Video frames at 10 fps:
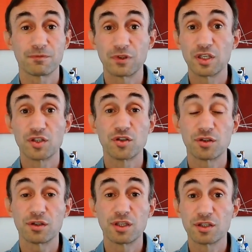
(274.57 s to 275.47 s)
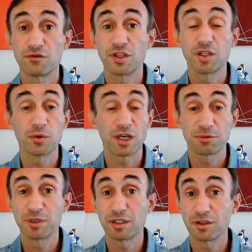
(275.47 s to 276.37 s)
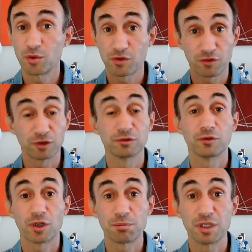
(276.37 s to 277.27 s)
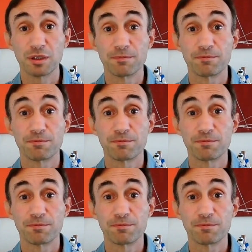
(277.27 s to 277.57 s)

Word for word: this, this video has been useful for me.